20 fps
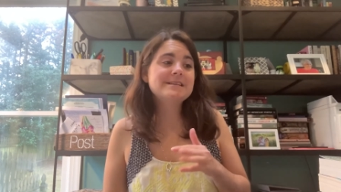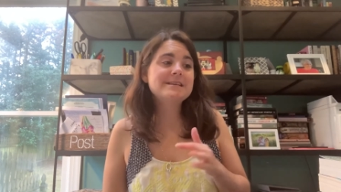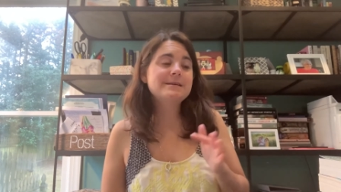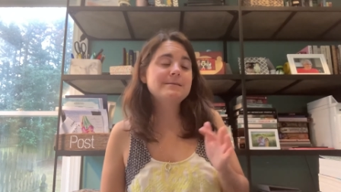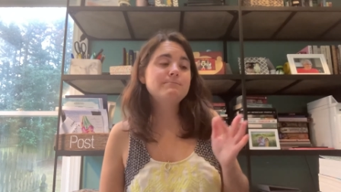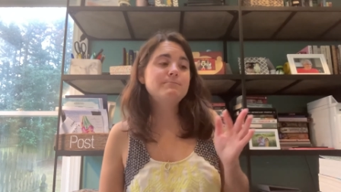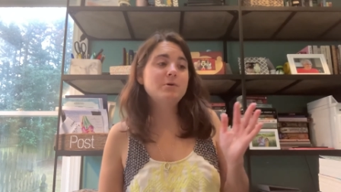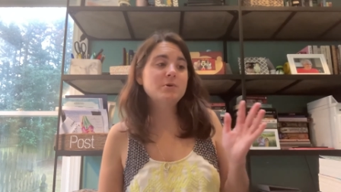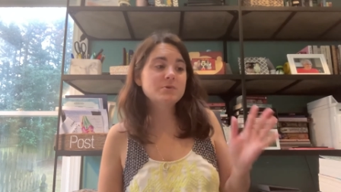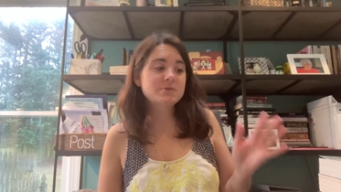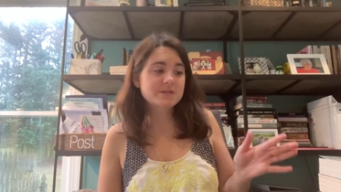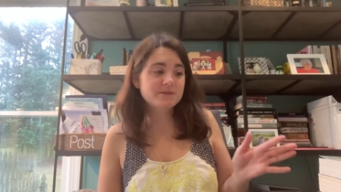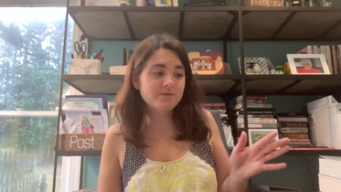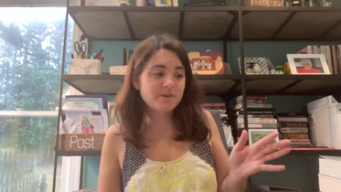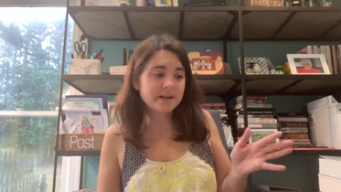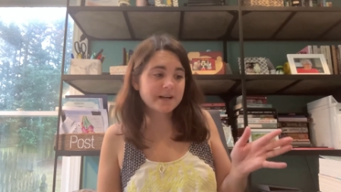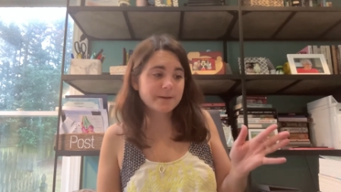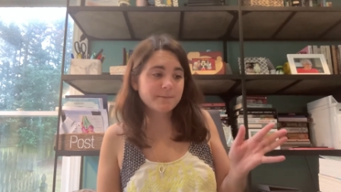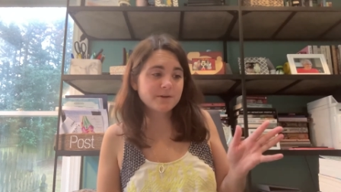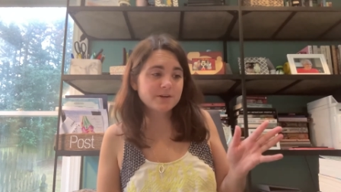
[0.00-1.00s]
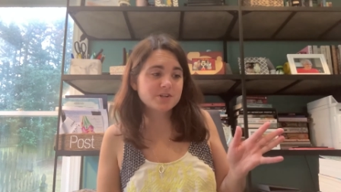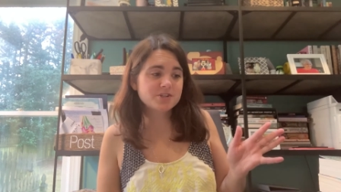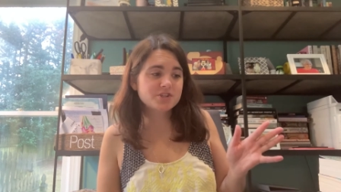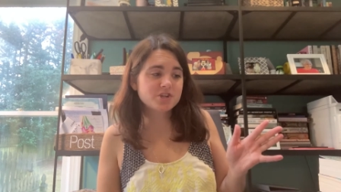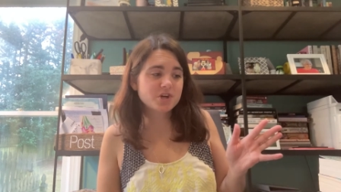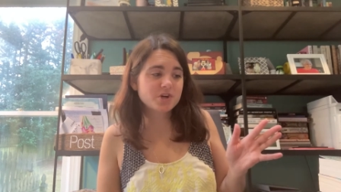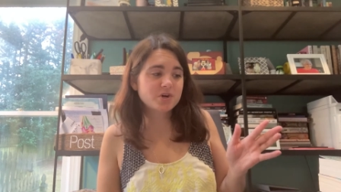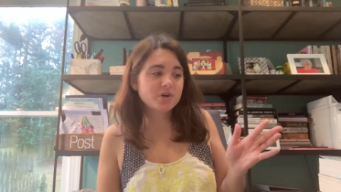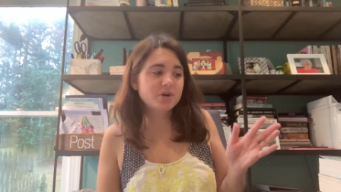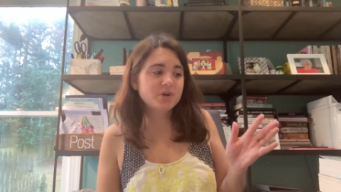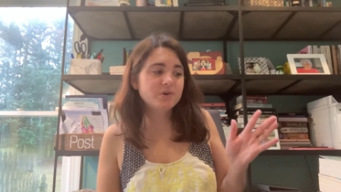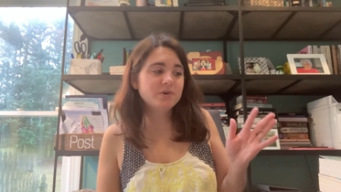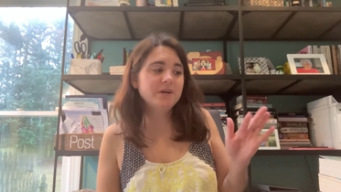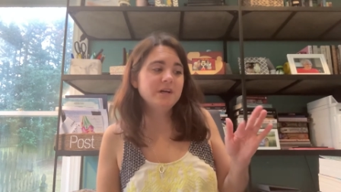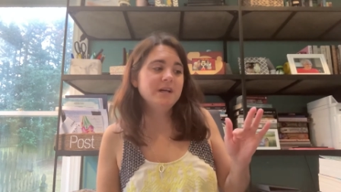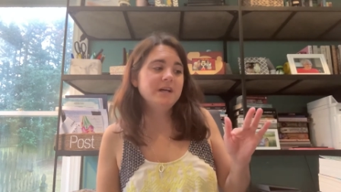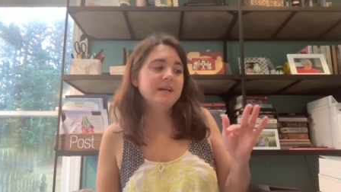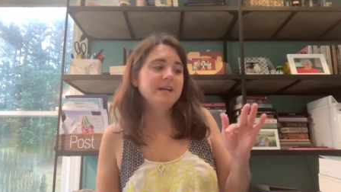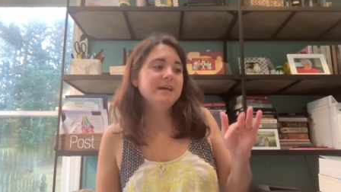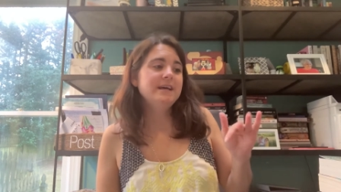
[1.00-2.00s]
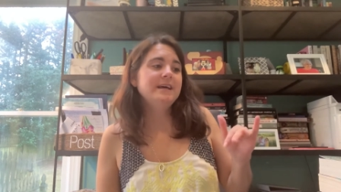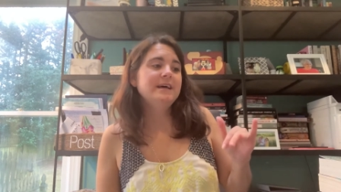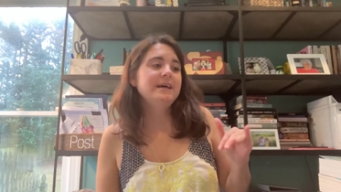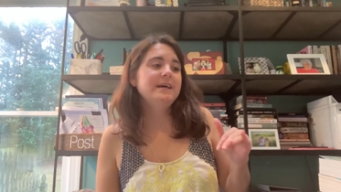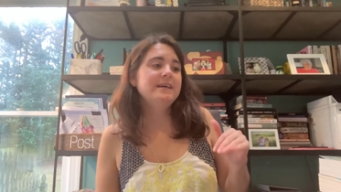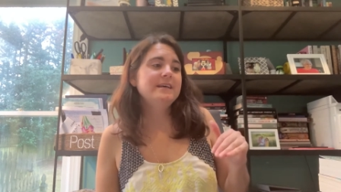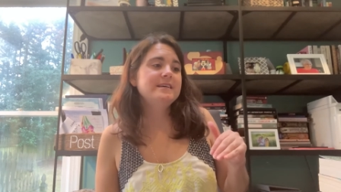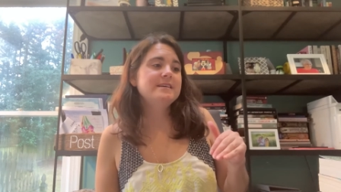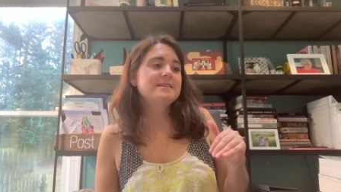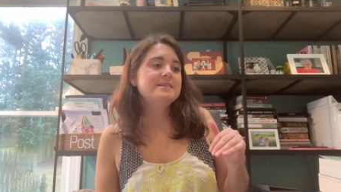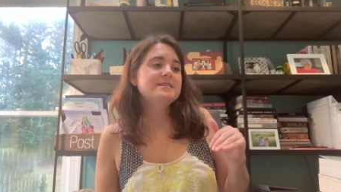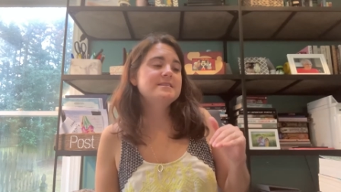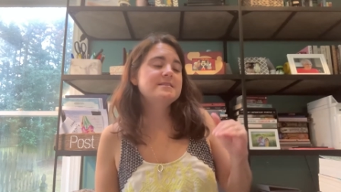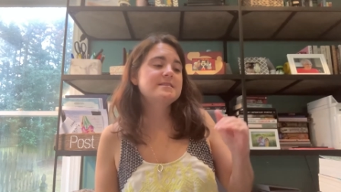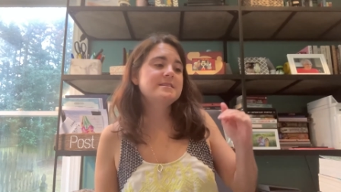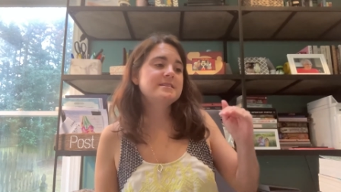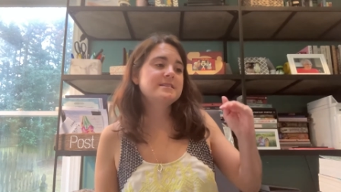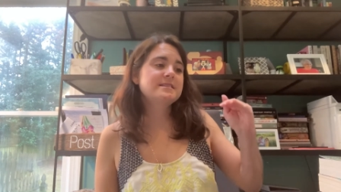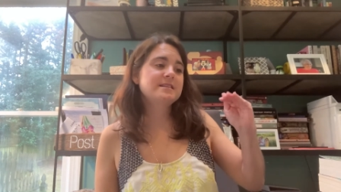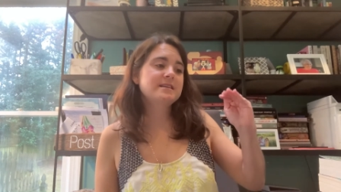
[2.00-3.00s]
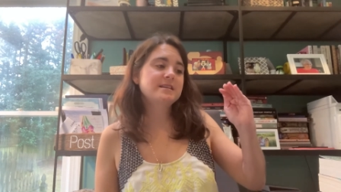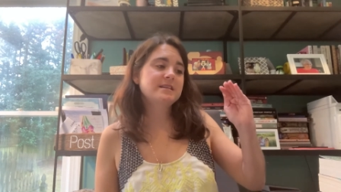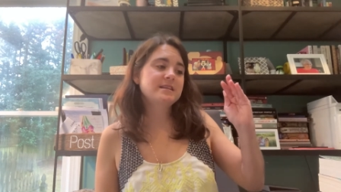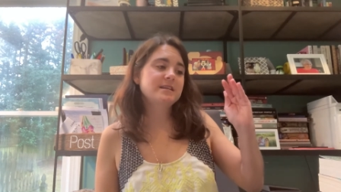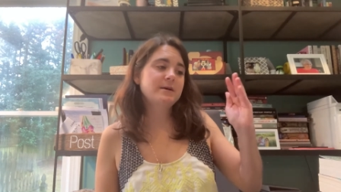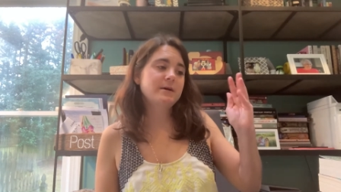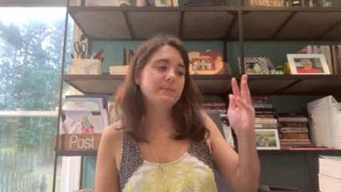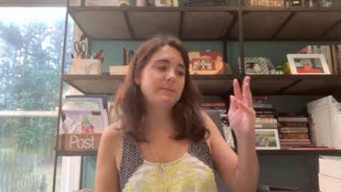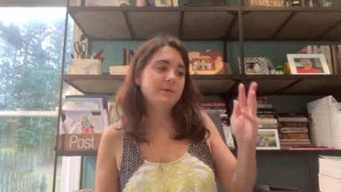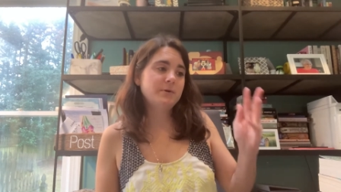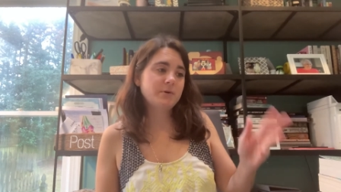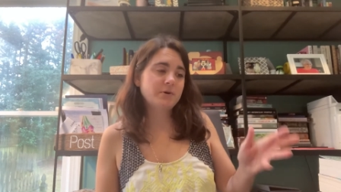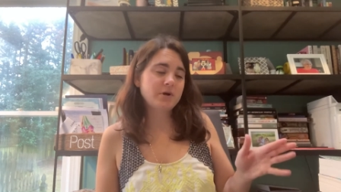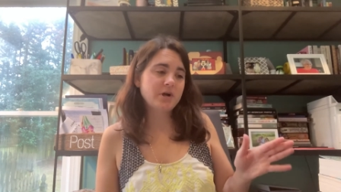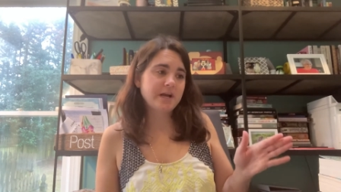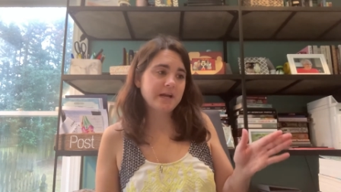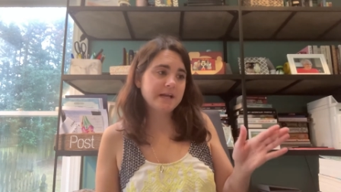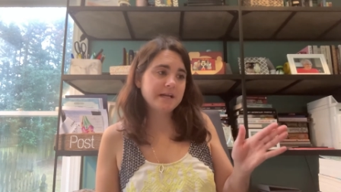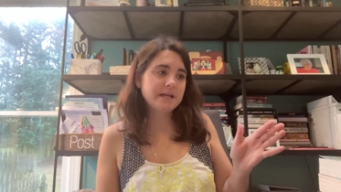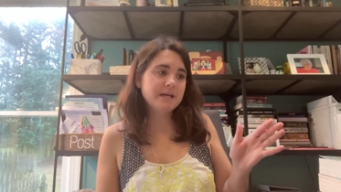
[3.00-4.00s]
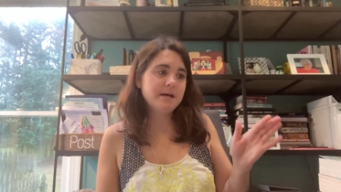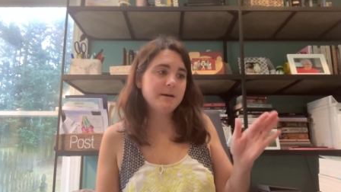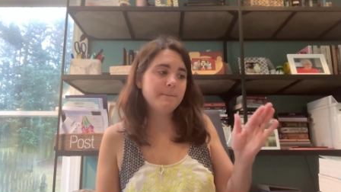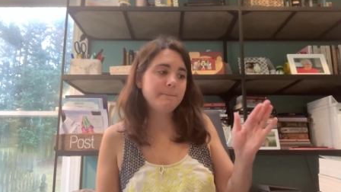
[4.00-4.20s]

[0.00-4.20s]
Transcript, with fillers: Most of what I'm gonna show is middle grade,